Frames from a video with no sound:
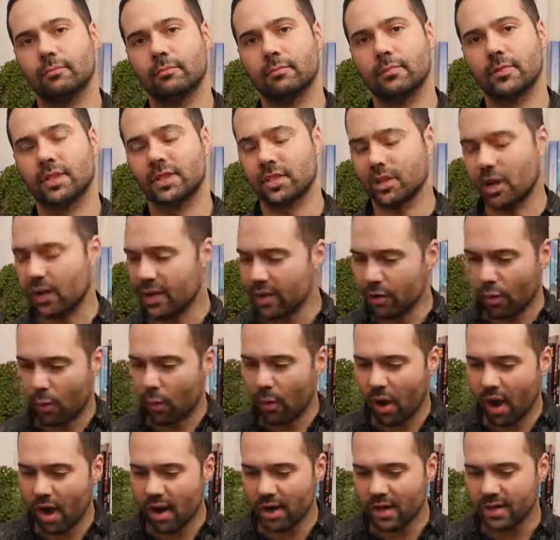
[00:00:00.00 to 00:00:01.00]
Certainly not
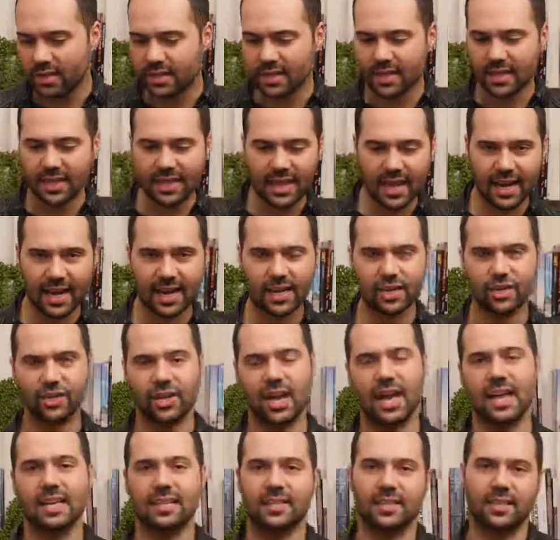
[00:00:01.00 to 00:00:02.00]
workers in the
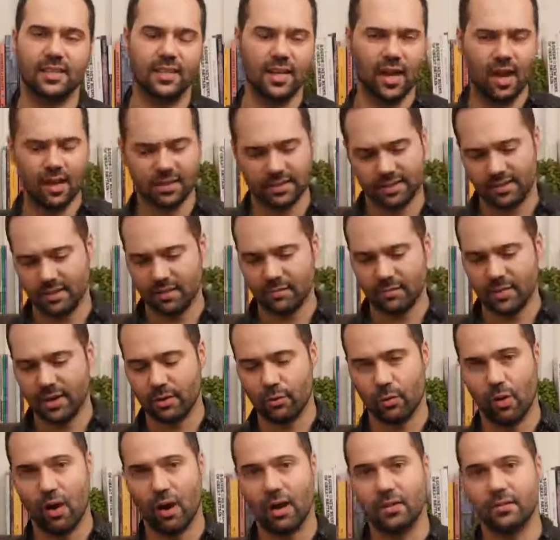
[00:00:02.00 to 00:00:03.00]
NHS, nurses and
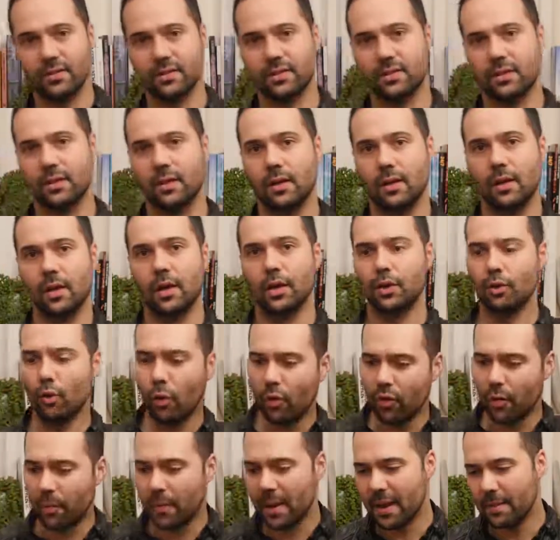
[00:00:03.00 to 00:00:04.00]
midwives, nor
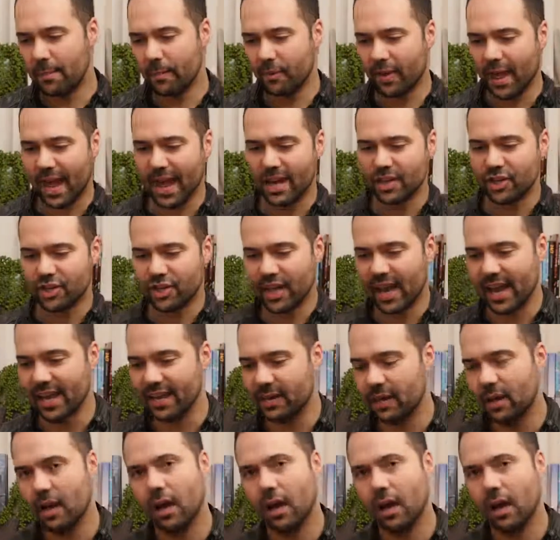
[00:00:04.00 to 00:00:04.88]
the people that educate